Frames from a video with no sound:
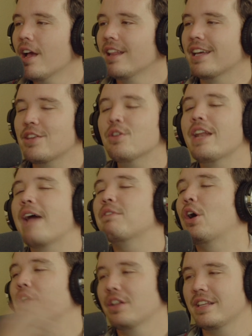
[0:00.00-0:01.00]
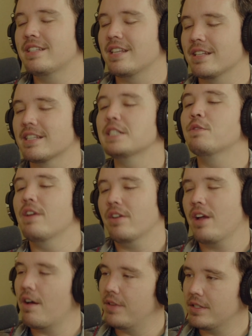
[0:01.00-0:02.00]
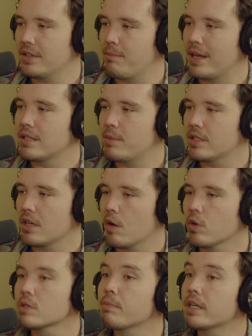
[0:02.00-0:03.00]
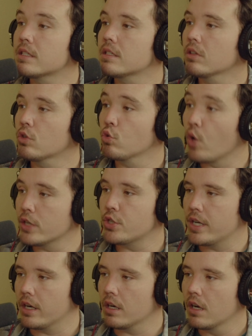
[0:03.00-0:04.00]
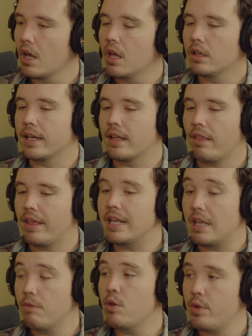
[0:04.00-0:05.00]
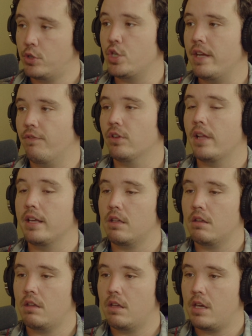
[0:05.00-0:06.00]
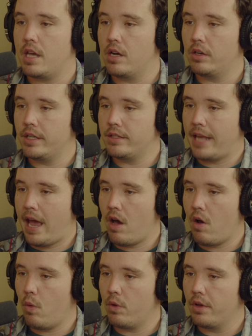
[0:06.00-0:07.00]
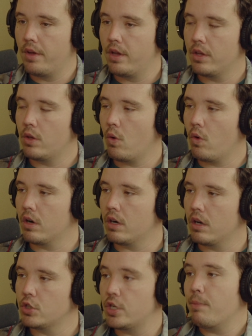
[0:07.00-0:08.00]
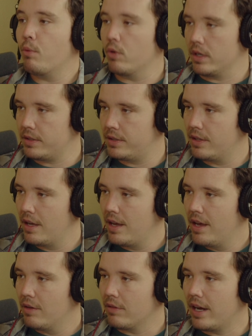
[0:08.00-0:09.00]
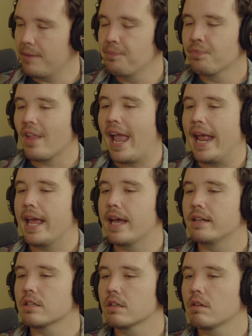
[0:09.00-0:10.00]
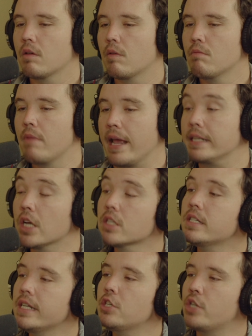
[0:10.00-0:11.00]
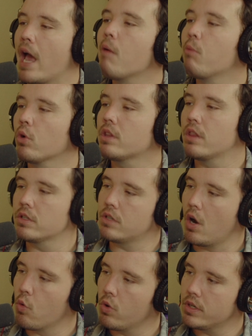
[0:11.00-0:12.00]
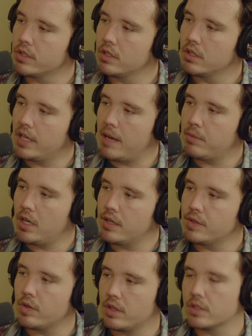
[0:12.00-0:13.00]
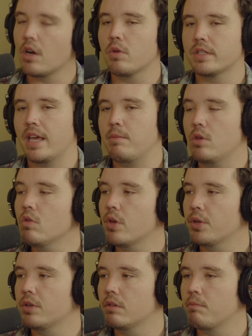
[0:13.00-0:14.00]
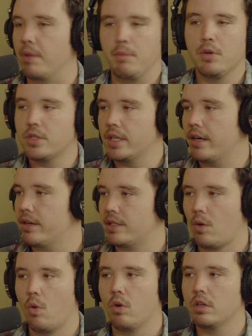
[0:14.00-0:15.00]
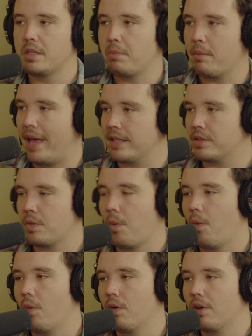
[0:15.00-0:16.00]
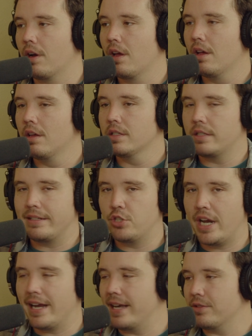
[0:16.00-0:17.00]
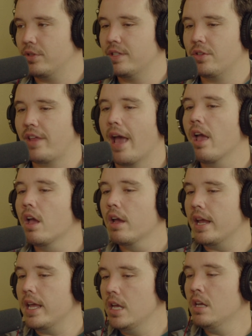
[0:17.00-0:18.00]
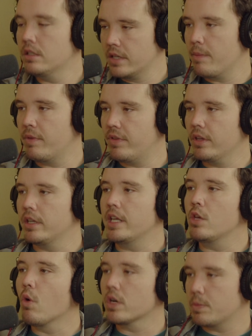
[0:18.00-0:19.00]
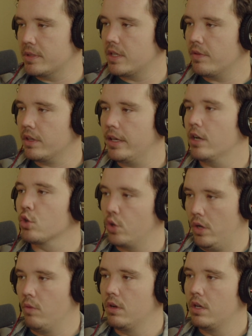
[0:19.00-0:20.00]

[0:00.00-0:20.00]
Like, you can have all of these things. It's very obviously meant to be Star Wars, but it's still crunchier. Like, they give you a sheet for like, here is how your ship works, right? And it does niche down more than the Star Wars game does. The Star Wars game, you could be mercenaries or diplomats or Jedis or this or that. In Scum and Villainy, you are specifically a crew.